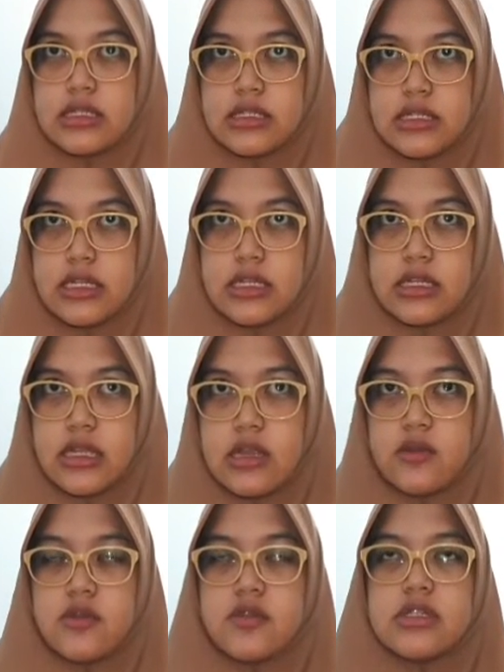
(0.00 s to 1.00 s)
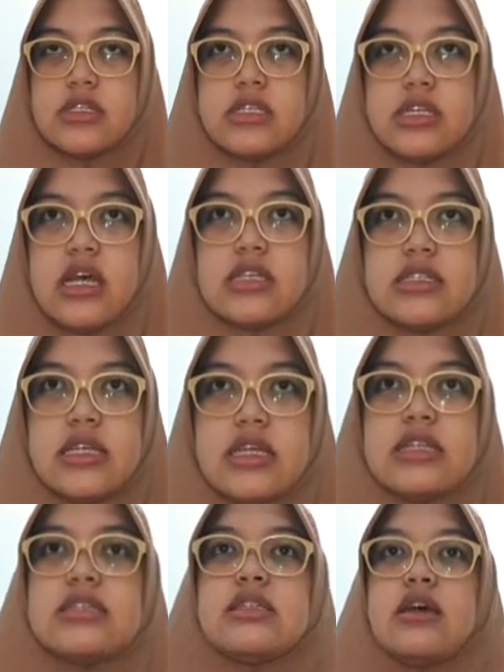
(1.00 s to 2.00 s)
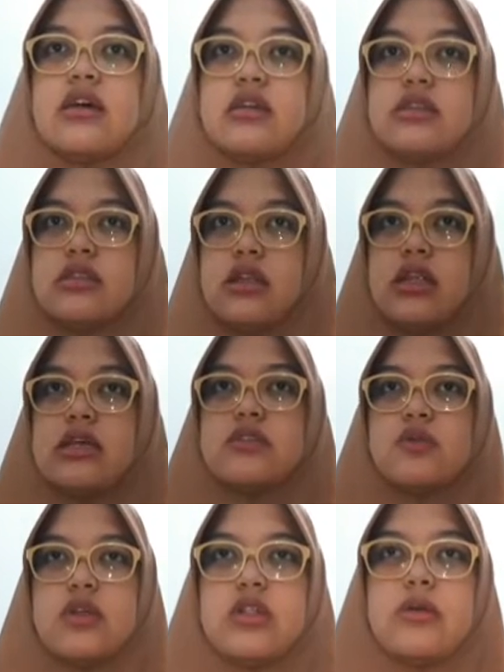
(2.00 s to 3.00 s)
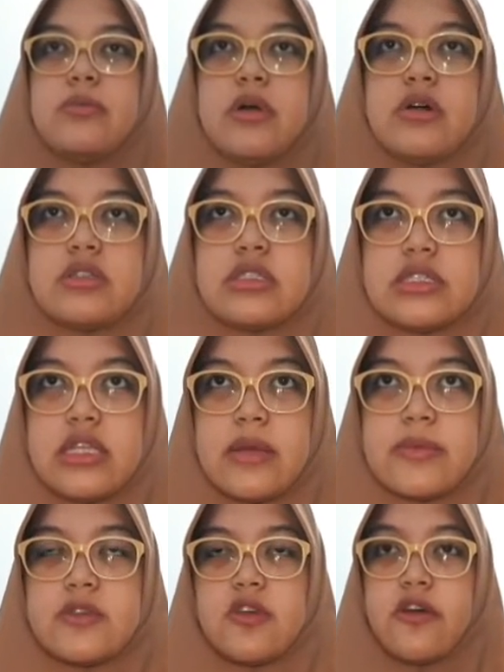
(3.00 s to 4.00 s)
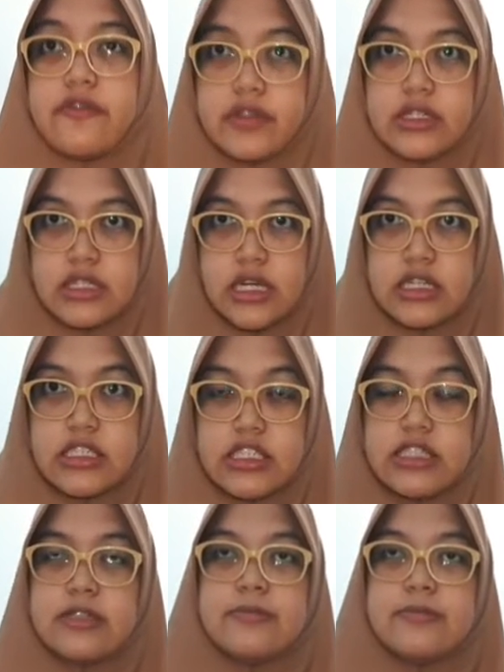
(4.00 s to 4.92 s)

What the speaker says: thing that we will discuss is the last one, about steps of discussion.